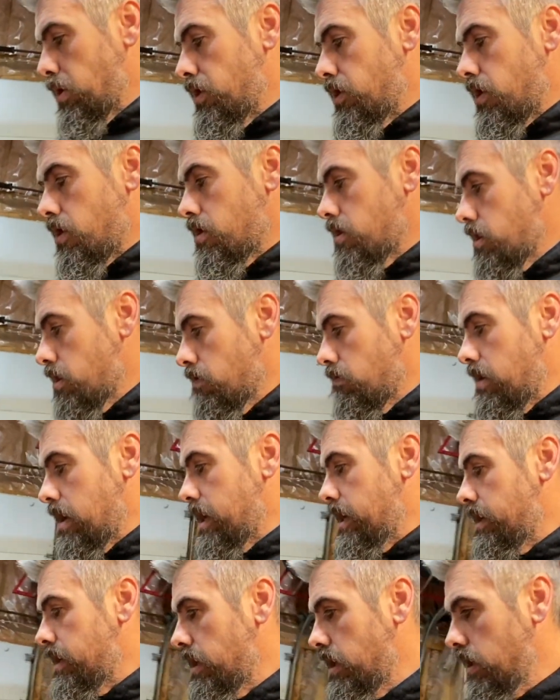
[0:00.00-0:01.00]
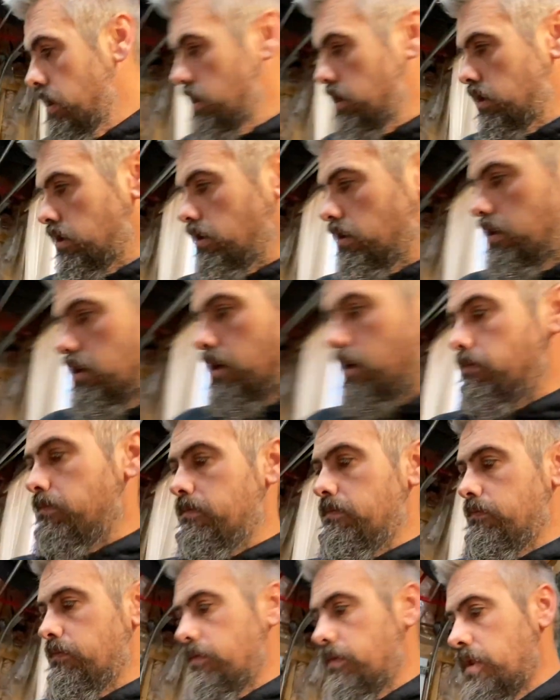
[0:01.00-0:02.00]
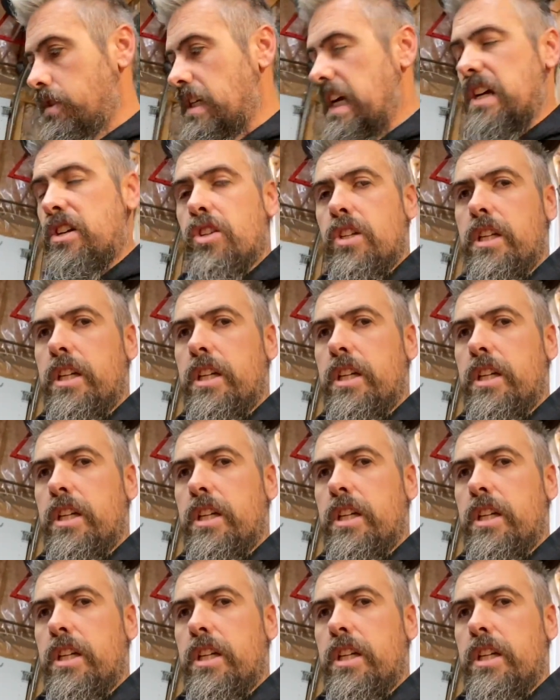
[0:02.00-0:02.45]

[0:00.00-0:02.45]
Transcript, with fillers: darker red. Um, it's actually